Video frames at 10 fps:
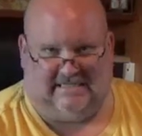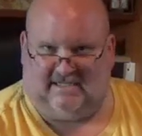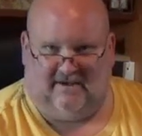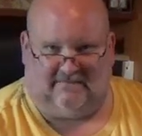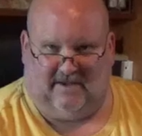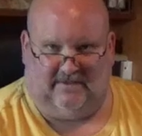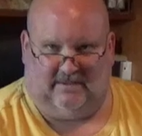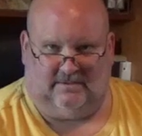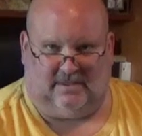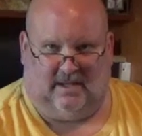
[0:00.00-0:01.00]
stuff on the
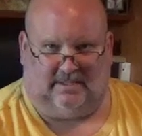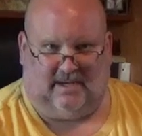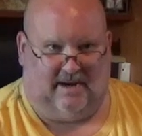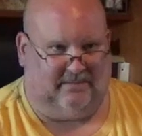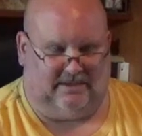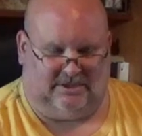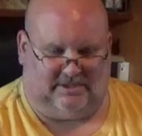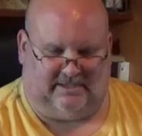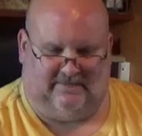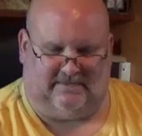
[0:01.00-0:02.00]
news all the time that
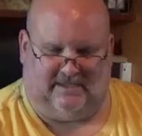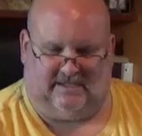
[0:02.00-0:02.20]
just gives the